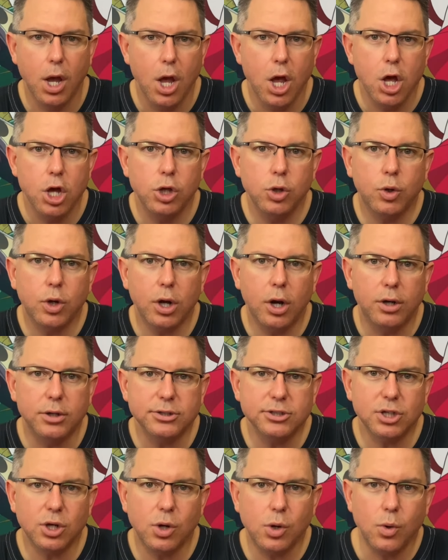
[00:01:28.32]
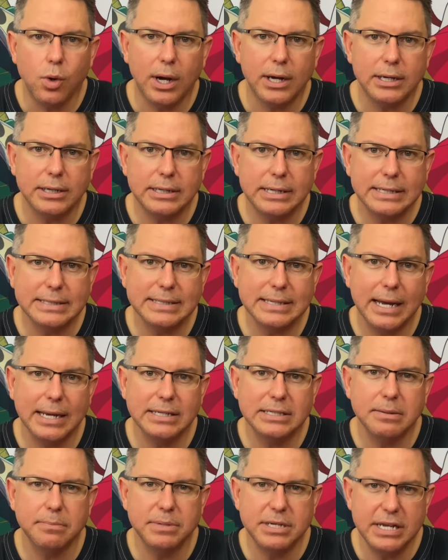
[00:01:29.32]
You can also assign
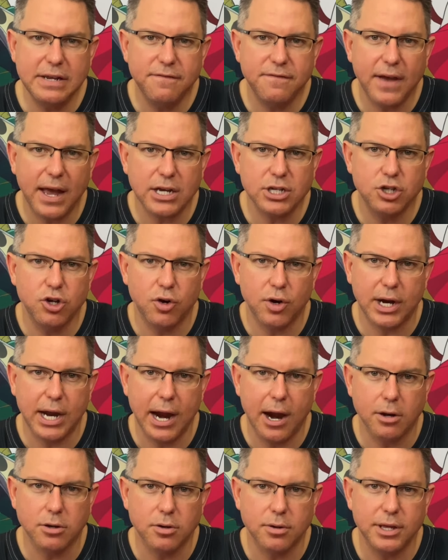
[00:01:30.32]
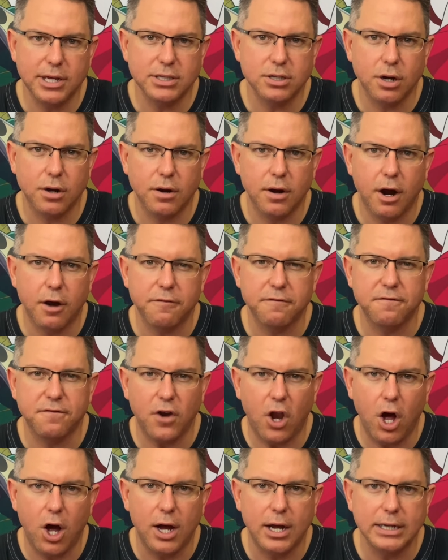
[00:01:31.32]
some defects to your character. These are
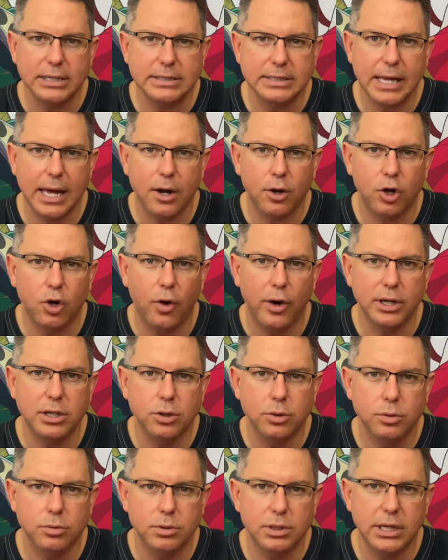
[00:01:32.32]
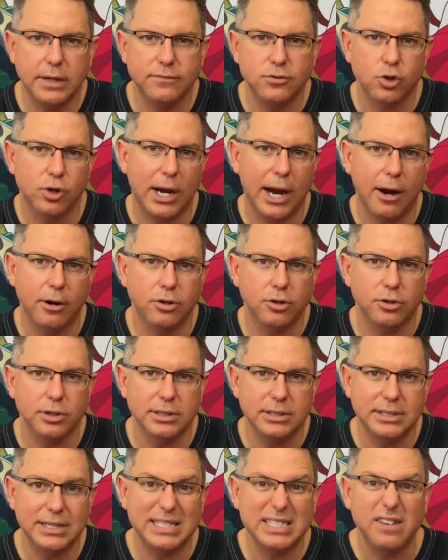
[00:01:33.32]
flaws that are going to give your character a
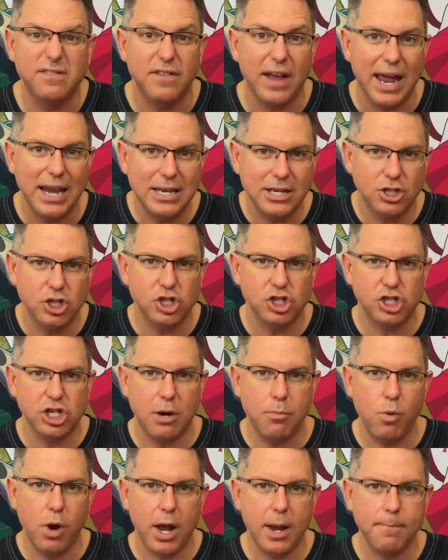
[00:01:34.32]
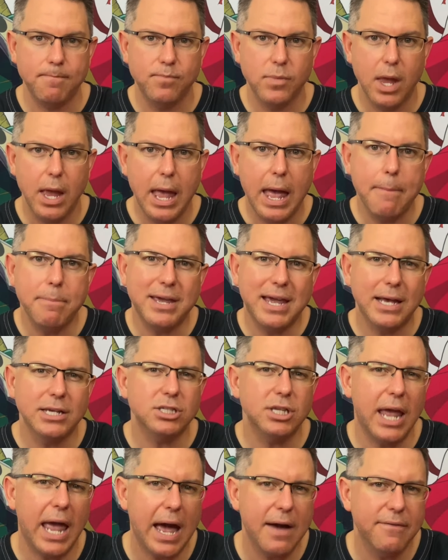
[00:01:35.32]
disadvantage in some way, and because
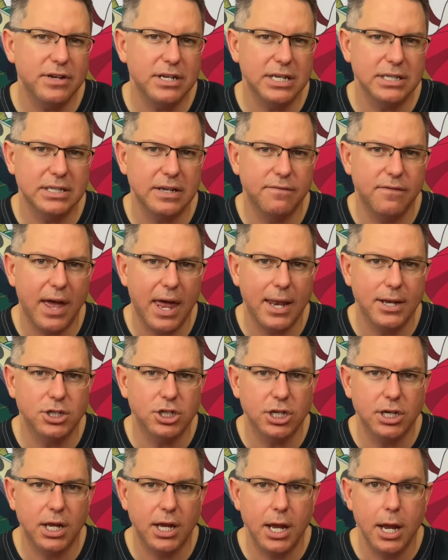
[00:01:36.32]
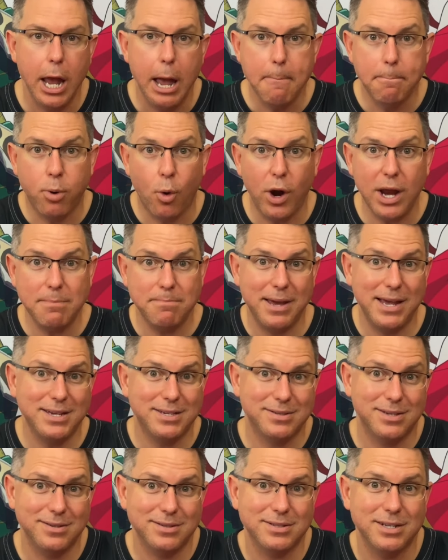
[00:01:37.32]
they have a disadvantage in a point-based
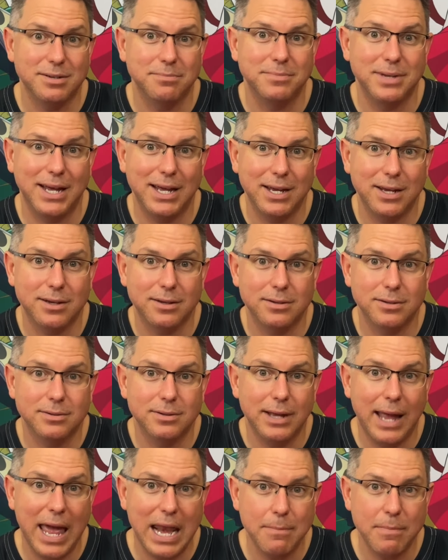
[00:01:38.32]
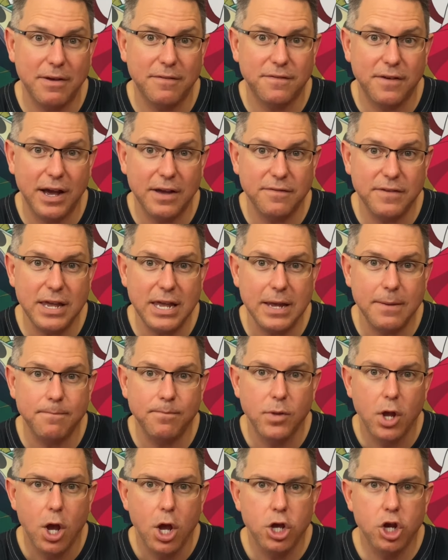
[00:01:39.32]
system like Anime 5e,
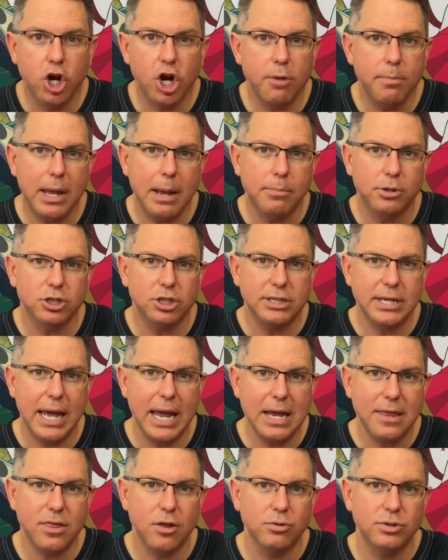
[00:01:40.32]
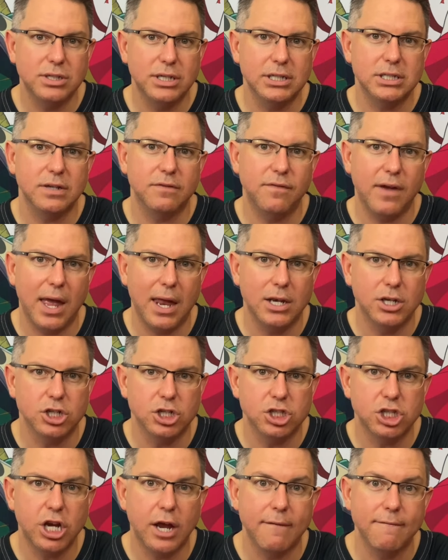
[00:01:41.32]
you're going to be able to take those
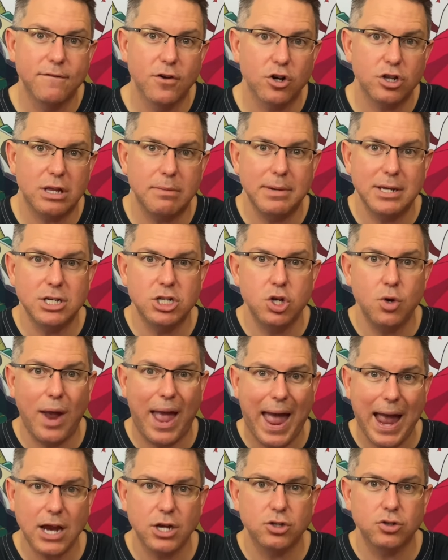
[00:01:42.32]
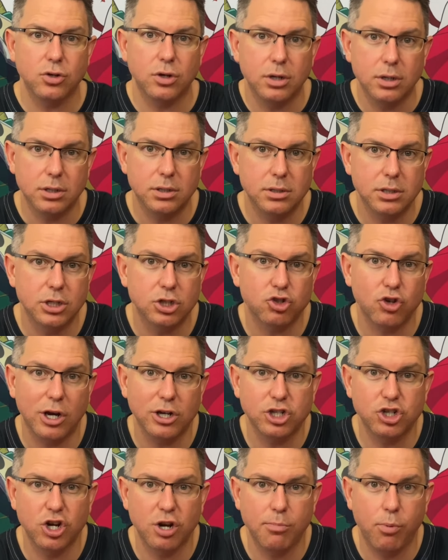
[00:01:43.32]
disadvantages, convert them into extra
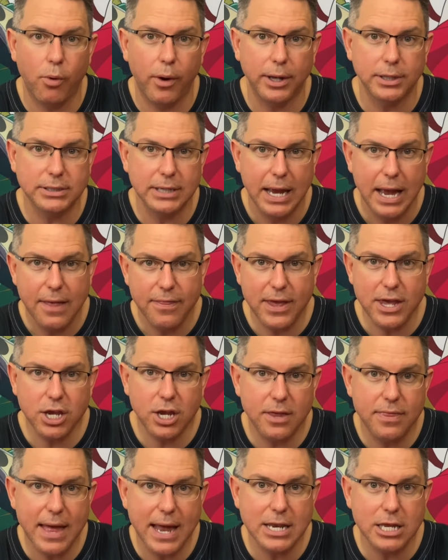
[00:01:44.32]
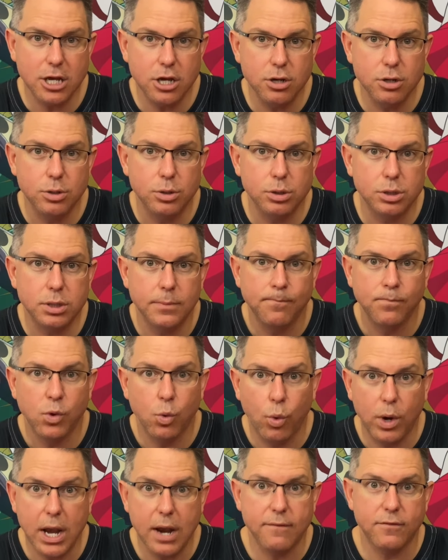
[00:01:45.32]
discretionary points that you can then use
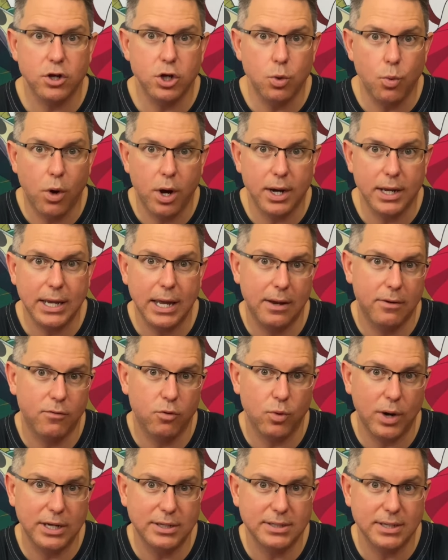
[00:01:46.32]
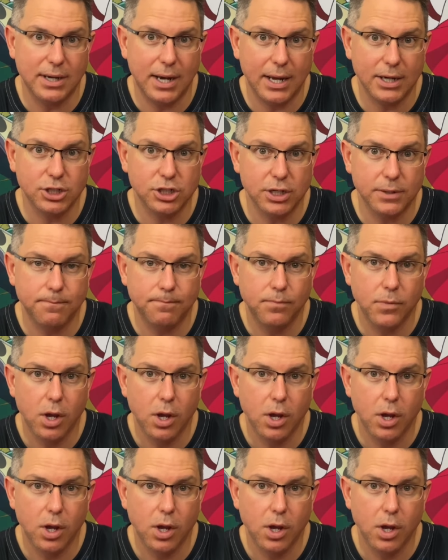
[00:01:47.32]
whenever you want to get a race selection.